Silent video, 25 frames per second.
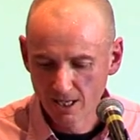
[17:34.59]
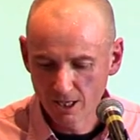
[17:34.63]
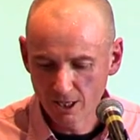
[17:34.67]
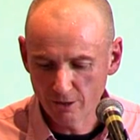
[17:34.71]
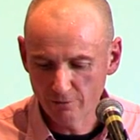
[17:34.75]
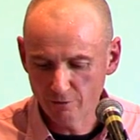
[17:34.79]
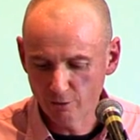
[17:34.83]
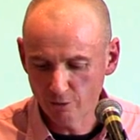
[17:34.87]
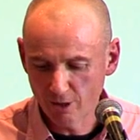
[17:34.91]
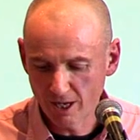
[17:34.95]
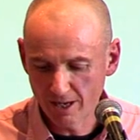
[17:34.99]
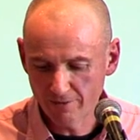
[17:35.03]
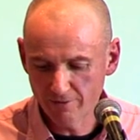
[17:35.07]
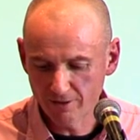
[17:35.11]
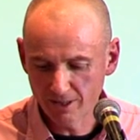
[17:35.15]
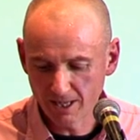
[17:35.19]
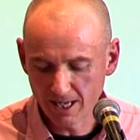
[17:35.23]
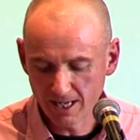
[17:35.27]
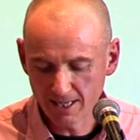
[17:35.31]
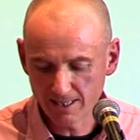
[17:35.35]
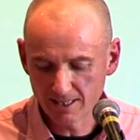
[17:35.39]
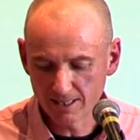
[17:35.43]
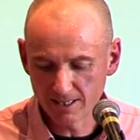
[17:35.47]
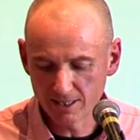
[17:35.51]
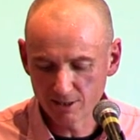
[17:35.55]
If you have an
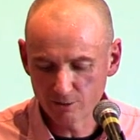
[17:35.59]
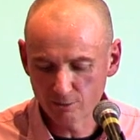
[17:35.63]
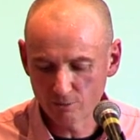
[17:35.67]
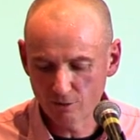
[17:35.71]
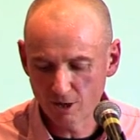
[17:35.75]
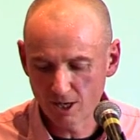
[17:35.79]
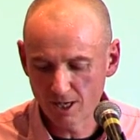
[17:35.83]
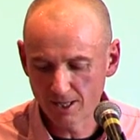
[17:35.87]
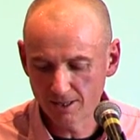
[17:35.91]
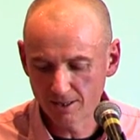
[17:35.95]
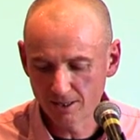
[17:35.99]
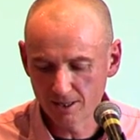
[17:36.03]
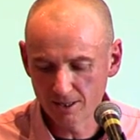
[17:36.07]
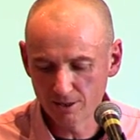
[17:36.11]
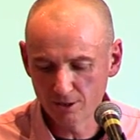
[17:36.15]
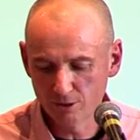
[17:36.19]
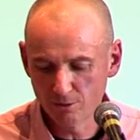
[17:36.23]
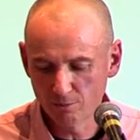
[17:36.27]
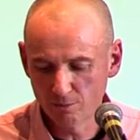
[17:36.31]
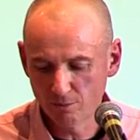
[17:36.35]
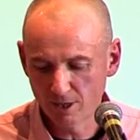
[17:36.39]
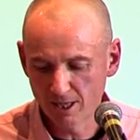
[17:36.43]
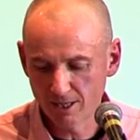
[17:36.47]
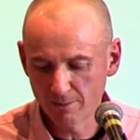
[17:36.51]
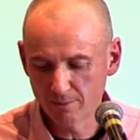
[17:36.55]
access right, then you
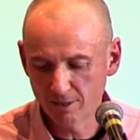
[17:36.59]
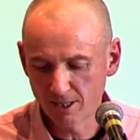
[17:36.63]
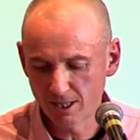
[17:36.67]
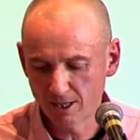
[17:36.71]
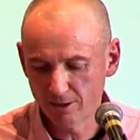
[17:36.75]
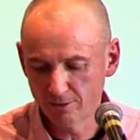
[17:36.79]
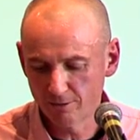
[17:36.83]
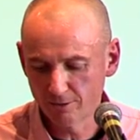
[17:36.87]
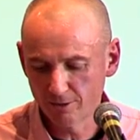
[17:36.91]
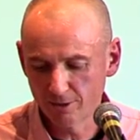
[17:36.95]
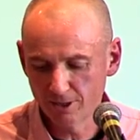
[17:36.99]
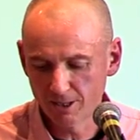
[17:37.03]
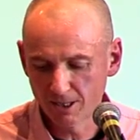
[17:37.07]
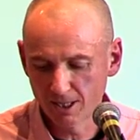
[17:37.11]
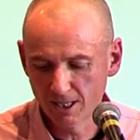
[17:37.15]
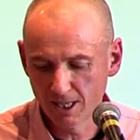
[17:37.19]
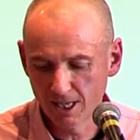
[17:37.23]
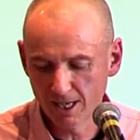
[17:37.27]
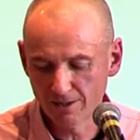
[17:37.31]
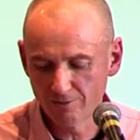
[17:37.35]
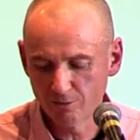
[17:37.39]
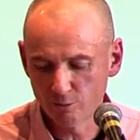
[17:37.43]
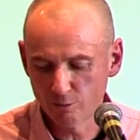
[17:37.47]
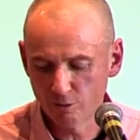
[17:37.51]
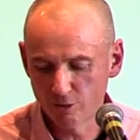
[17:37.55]
may be able to
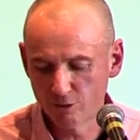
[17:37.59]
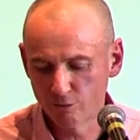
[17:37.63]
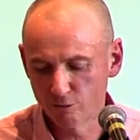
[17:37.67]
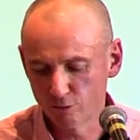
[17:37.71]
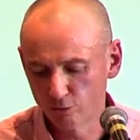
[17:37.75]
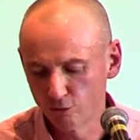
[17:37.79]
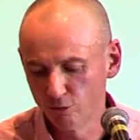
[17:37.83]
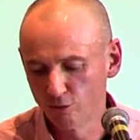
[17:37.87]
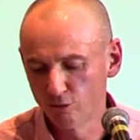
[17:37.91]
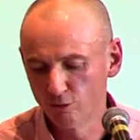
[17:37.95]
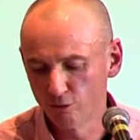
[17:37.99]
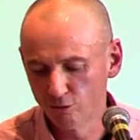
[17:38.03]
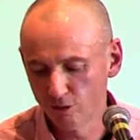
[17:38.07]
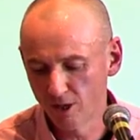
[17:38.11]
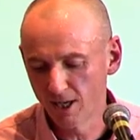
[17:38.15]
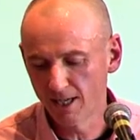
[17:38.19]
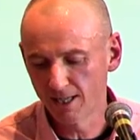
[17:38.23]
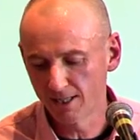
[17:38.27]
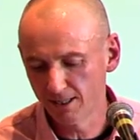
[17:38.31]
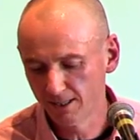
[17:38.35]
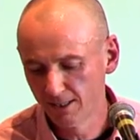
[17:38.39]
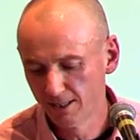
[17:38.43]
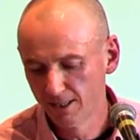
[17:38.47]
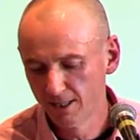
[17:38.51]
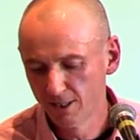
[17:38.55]
have a withdrawal right.
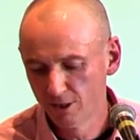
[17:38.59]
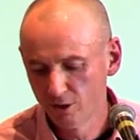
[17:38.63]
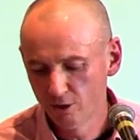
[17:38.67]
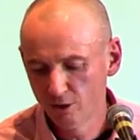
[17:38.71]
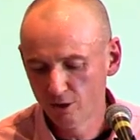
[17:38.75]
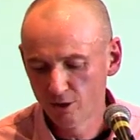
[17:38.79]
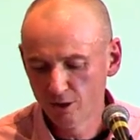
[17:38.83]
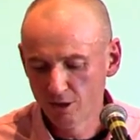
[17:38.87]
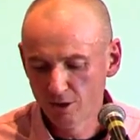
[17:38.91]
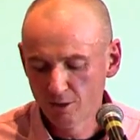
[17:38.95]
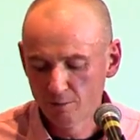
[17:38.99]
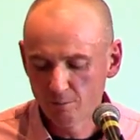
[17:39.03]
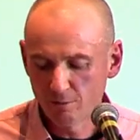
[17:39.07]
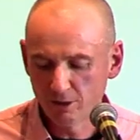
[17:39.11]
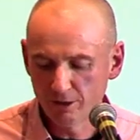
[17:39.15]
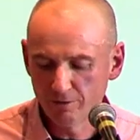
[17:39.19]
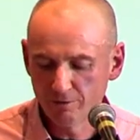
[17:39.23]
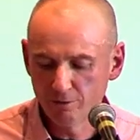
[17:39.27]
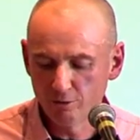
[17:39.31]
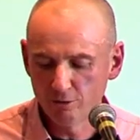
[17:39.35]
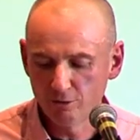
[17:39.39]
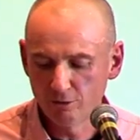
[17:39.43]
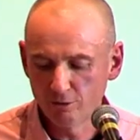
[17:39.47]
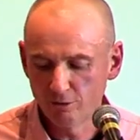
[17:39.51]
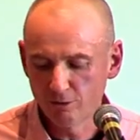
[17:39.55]
But
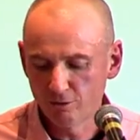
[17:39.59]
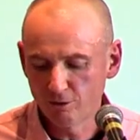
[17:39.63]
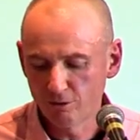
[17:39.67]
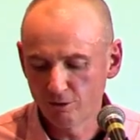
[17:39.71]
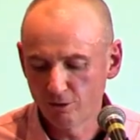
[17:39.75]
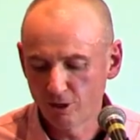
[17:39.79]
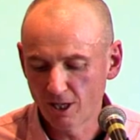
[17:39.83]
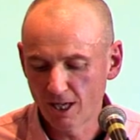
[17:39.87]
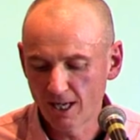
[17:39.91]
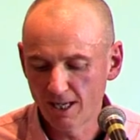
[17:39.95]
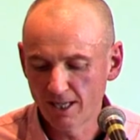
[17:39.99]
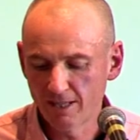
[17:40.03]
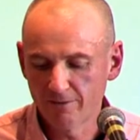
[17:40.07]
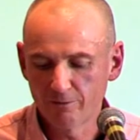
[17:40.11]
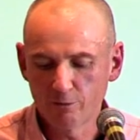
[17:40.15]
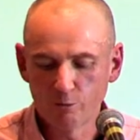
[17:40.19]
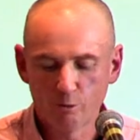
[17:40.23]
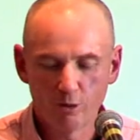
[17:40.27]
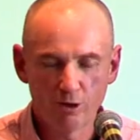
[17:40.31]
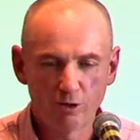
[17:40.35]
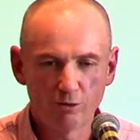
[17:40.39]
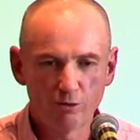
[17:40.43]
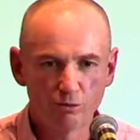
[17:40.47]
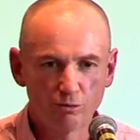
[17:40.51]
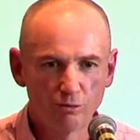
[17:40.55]
if you can't have a
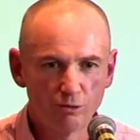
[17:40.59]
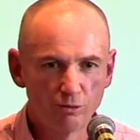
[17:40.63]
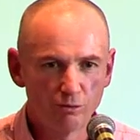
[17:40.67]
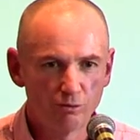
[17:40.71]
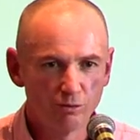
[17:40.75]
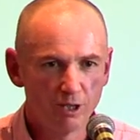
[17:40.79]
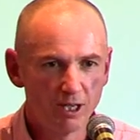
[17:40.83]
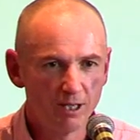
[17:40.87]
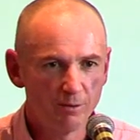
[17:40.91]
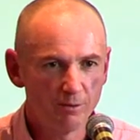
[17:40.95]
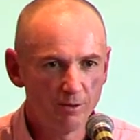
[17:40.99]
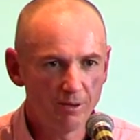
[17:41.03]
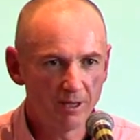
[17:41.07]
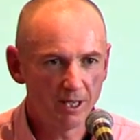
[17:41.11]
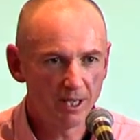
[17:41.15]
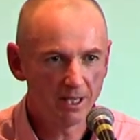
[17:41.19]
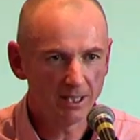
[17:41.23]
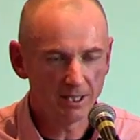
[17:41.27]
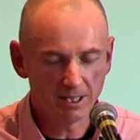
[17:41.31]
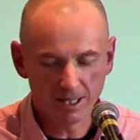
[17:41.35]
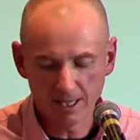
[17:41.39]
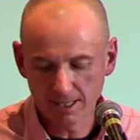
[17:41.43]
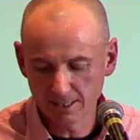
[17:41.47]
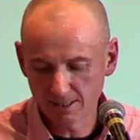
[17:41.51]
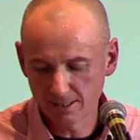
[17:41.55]
withdrawal right without
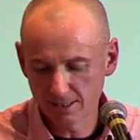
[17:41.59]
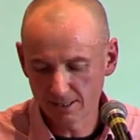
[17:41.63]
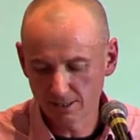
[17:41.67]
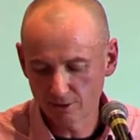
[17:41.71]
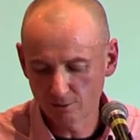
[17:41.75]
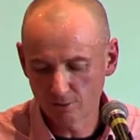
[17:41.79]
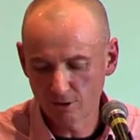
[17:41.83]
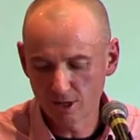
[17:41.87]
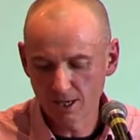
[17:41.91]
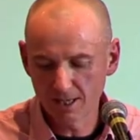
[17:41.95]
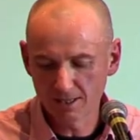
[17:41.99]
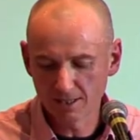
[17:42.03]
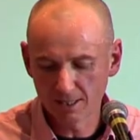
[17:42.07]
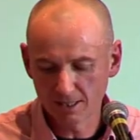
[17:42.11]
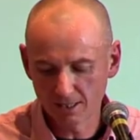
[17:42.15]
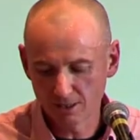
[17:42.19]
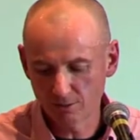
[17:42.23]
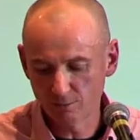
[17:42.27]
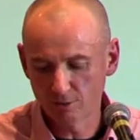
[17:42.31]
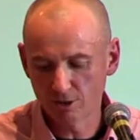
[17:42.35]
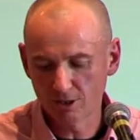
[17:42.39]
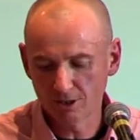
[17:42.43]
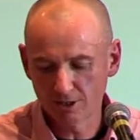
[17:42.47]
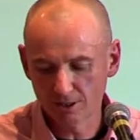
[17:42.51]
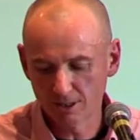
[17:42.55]
an access right,
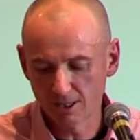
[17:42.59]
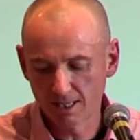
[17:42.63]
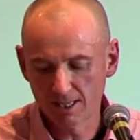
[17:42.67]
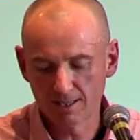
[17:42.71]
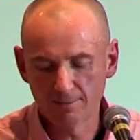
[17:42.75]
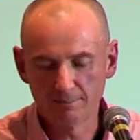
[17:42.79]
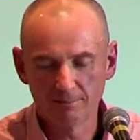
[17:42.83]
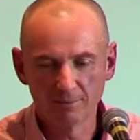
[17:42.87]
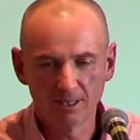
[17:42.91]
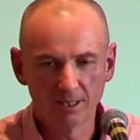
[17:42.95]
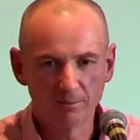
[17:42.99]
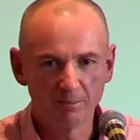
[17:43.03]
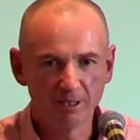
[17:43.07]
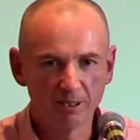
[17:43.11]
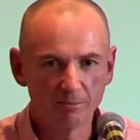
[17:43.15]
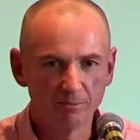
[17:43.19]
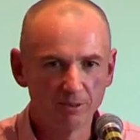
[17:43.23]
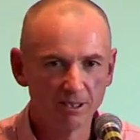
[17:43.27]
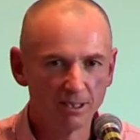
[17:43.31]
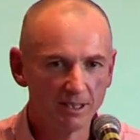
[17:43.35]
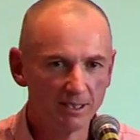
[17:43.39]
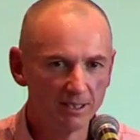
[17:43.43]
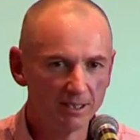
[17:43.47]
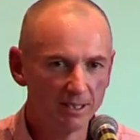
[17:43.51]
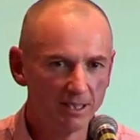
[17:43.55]
that's what I mean
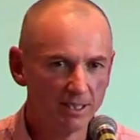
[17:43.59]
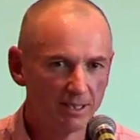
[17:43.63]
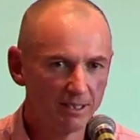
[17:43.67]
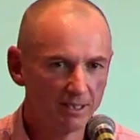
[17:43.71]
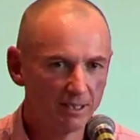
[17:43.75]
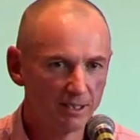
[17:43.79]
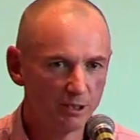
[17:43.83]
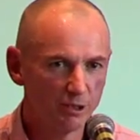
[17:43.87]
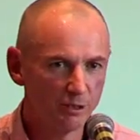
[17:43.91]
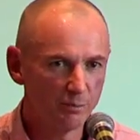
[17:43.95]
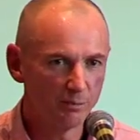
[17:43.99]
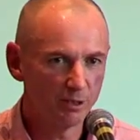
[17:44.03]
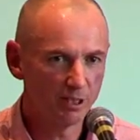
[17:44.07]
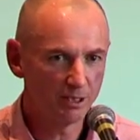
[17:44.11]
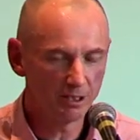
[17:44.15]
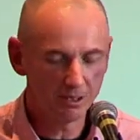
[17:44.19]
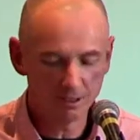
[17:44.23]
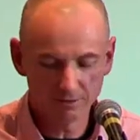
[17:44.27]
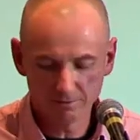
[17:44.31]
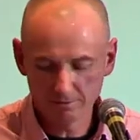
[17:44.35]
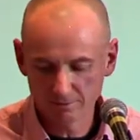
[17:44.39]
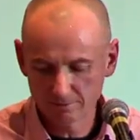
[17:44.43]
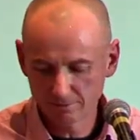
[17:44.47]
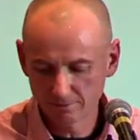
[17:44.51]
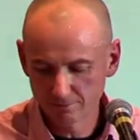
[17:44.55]
when I say it's
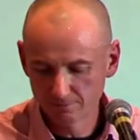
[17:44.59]
cumulative.